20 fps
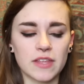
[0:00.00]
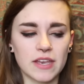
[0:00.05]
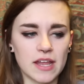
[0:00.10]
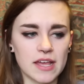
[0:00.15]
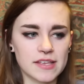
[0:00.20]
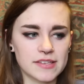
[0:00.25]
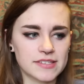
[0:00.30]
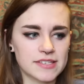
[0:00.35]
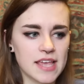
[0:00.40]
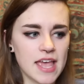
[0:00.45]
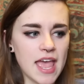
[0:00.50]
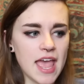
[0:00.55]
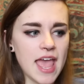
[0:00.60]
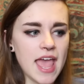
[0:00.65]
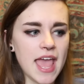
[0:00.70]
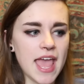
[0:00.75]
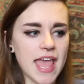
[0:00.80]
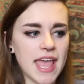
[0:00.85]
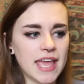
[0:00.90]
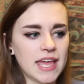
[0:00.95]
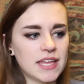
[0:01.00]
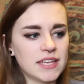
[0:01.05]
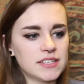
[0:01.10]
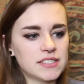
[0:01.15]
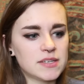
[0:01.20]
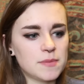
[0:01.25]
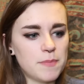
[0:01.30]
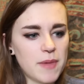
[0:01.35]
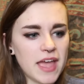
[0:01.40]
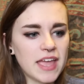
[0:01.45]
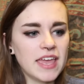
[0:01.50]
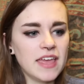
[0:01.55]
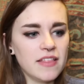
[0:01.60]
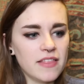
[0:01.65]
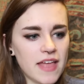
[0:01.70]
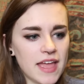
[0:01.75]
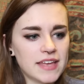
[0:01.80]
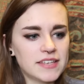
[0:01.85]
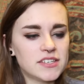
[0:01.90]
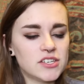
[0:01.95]
than us and Becky
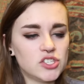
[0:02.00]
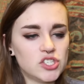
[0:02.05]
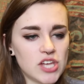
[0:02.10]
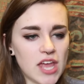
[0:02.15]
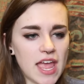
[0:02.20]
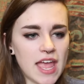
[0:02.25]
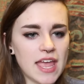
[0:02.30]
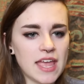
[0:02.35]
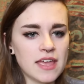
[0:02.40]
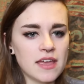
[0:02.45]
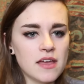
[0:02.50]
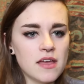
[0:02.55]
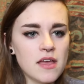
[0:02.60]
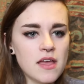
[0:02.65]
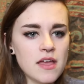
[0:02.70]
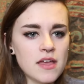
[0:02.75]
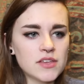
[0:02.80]
liked Jay